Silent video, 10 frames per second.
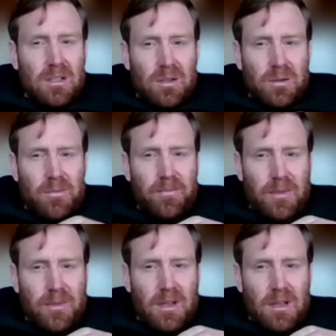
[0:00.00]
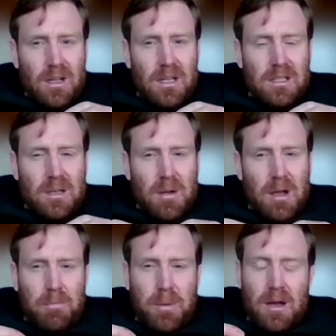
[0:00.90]
you know, as
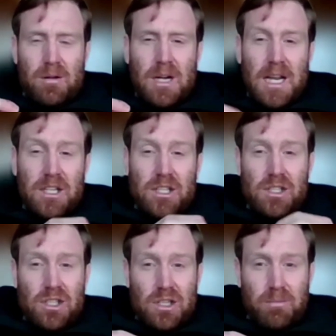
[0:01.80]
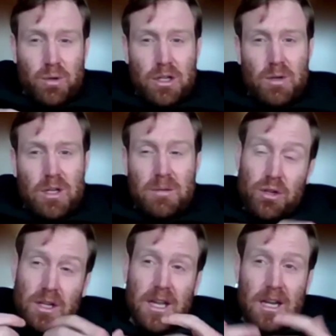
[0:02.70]
a relationship, we're
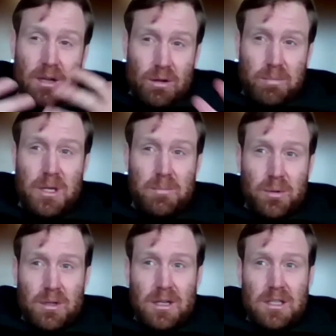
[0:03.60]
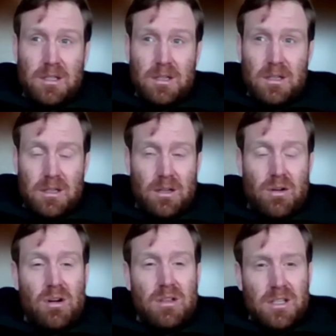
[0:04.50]
communicating with people, and it's in
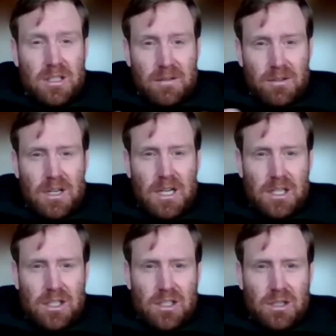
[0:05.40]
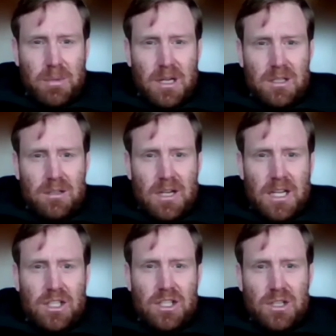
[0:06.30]
the context of a relationship, and it's a
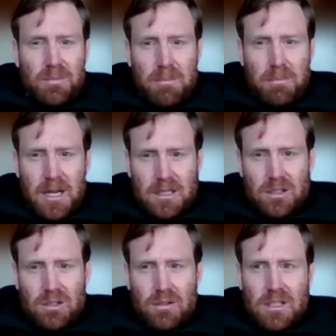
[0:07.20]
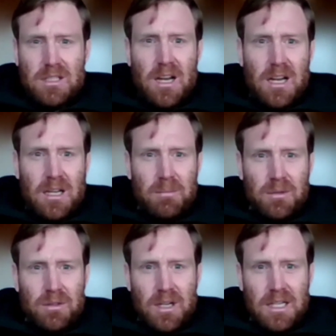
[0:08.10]
relationship that patterns over
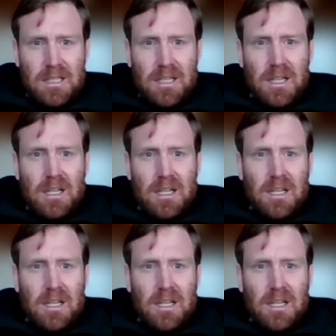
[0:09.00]
time, right?